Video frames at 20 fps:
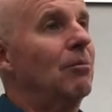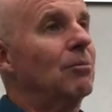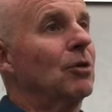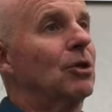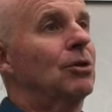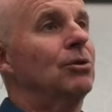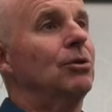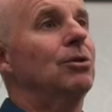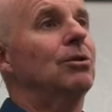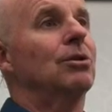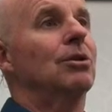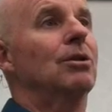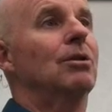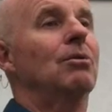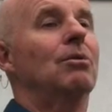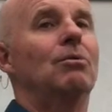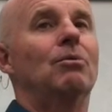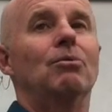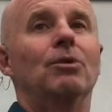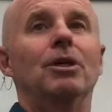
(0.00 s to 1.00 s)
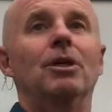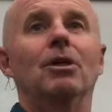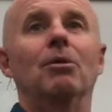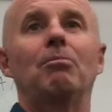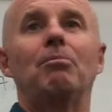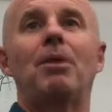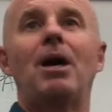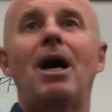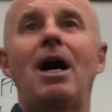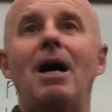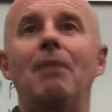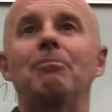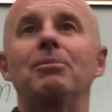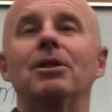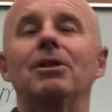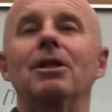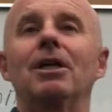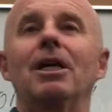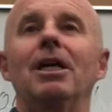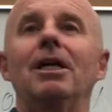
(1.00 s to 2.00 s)
Google will
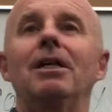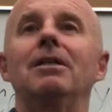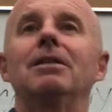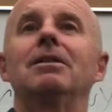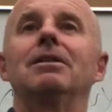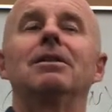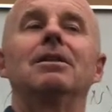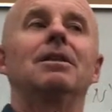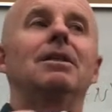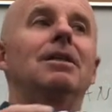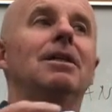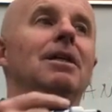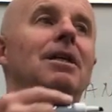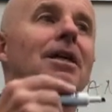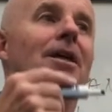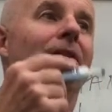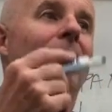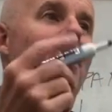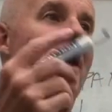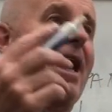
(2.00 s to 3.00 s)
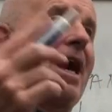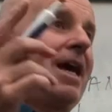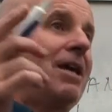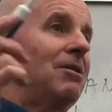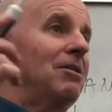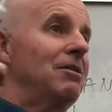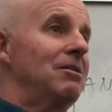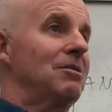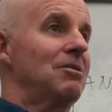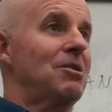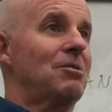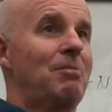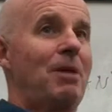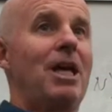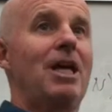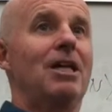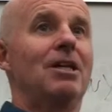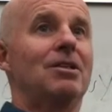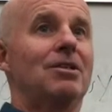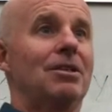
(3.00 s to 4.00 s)
populate that
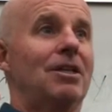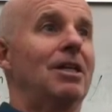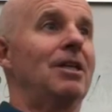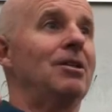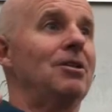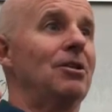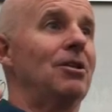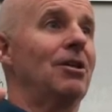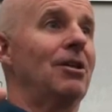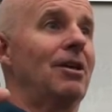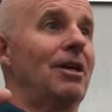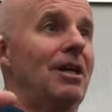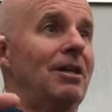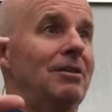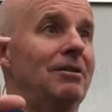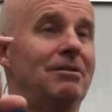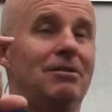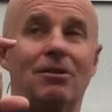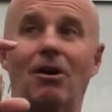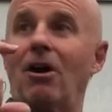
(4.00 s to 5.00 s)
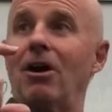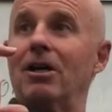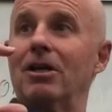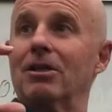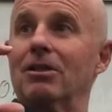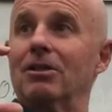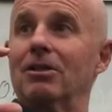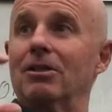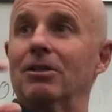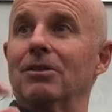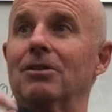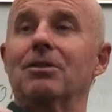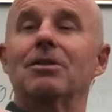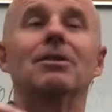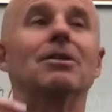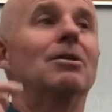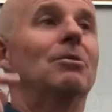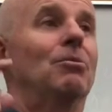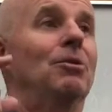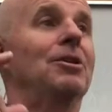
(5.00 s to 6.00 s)
space in your articles
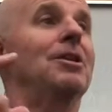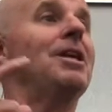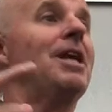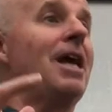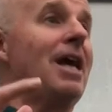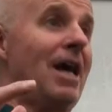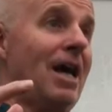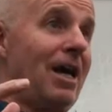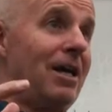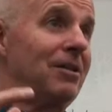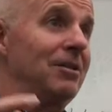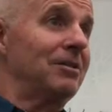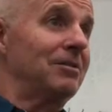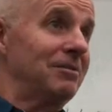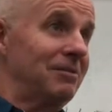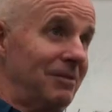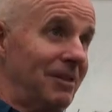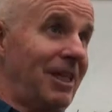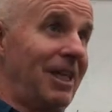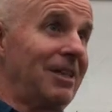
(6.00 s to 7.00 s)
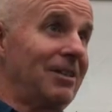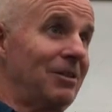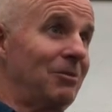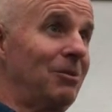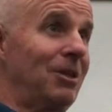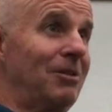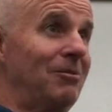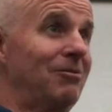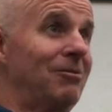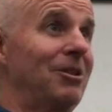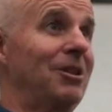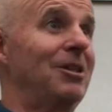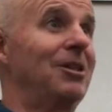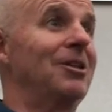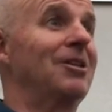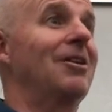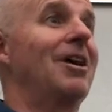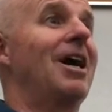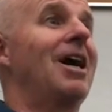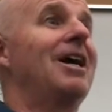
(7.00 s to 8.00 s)
with an ad, like the one for
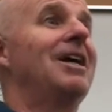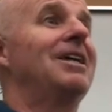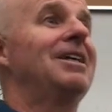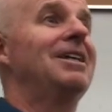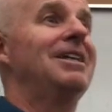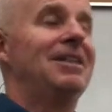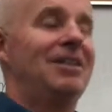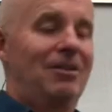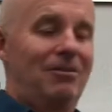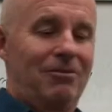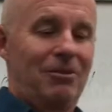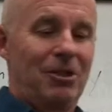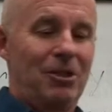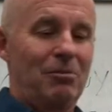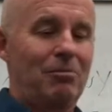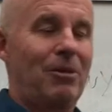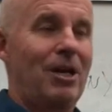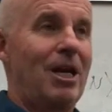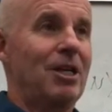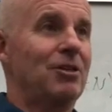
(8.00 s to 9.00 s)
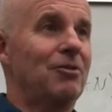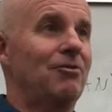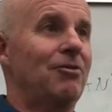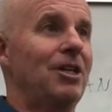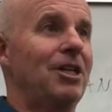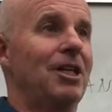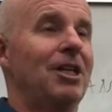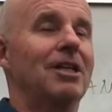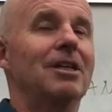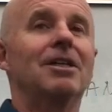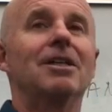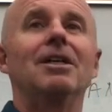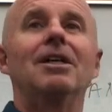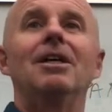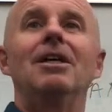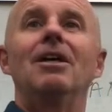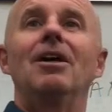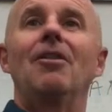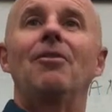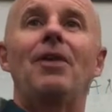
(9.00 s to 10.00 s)
your brass fitting,
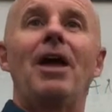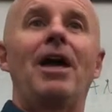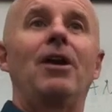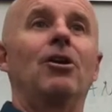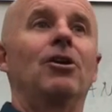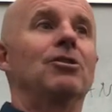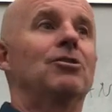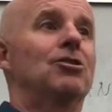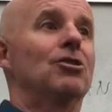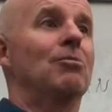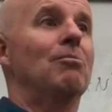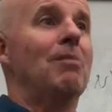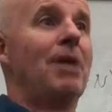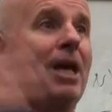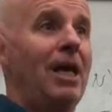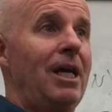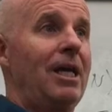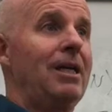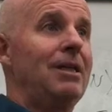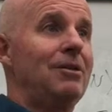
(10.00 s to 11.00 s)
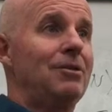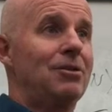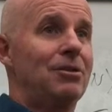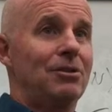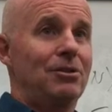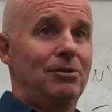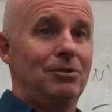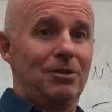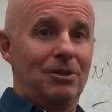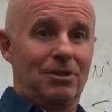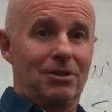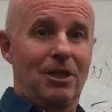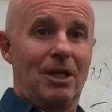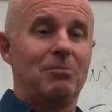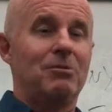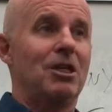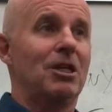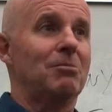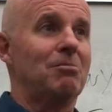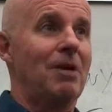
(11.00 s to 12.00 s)
that are germane to the
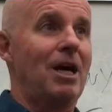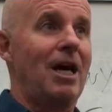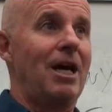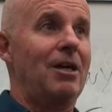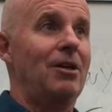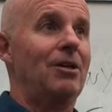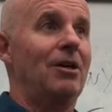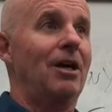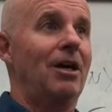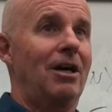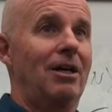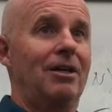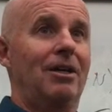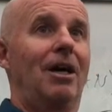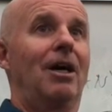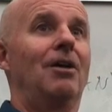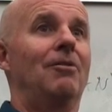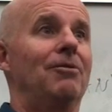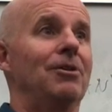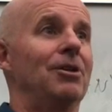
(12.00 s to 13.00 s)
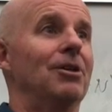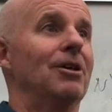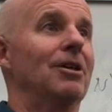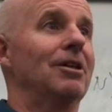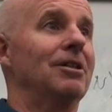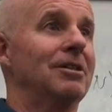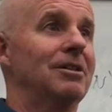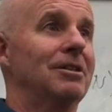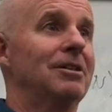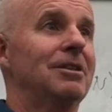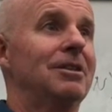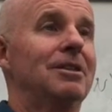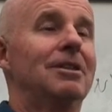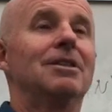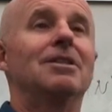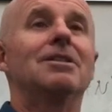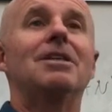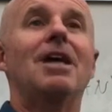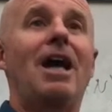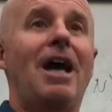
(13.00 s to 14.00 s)
subject matter of your
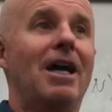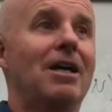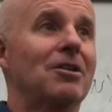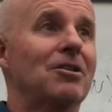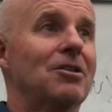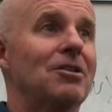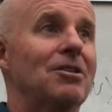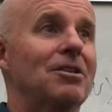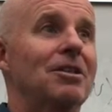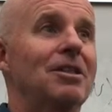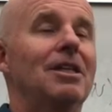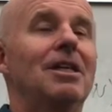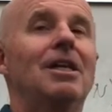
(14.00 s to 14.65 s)
text.